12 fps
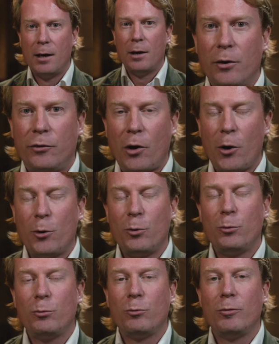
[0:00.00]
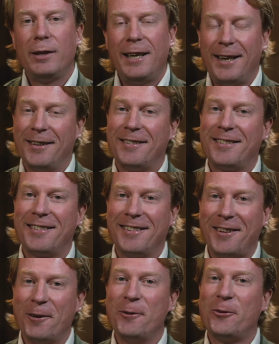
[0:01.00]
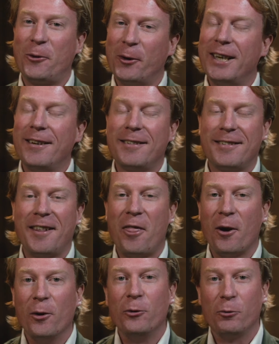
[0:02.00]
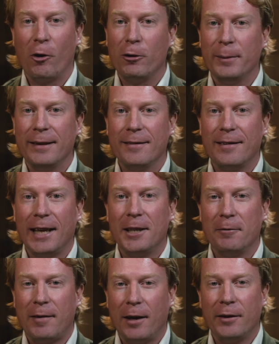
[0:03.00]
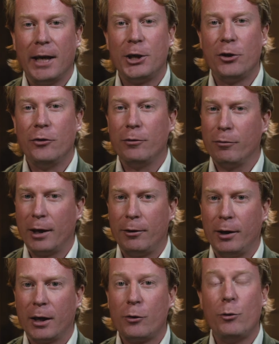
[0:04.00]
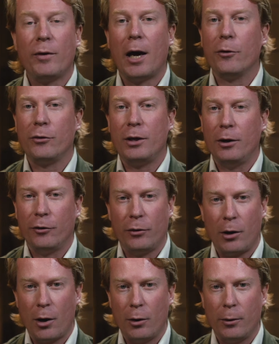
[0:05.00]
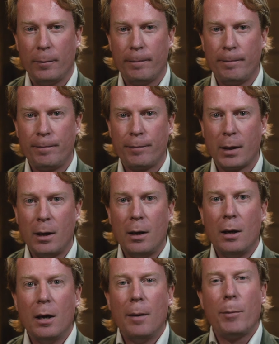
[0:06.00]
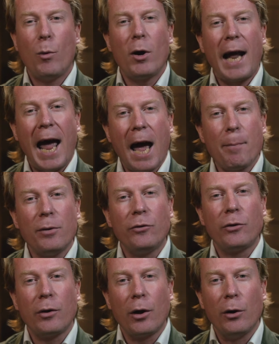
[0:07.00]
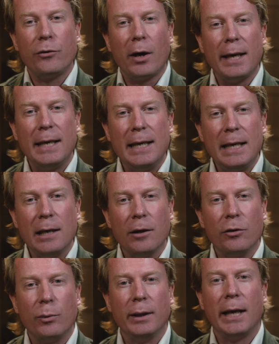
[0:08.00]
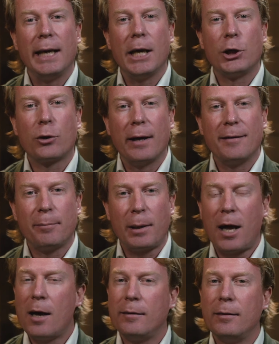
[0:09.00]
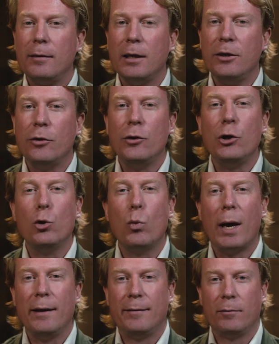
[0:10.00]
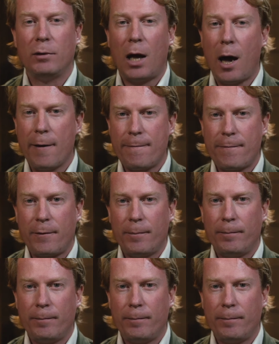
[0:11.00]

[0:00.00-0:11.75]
So yes, those Greeks and those Romans laid the foundations of rhetoric 2,000 years ago. But what happens to those ideas when they get transplanted into new ways of life?